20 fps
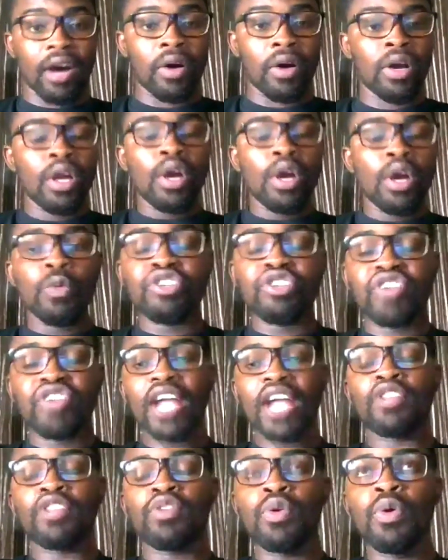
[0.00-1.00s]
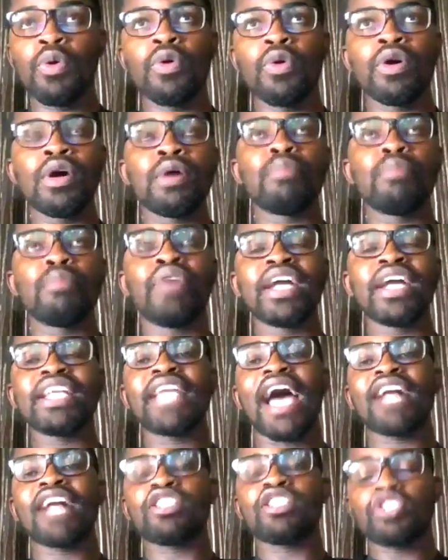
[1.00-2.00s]
We try to bring
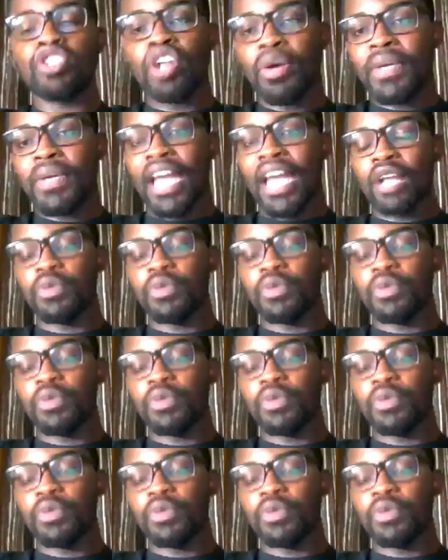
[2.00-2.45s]
that theory that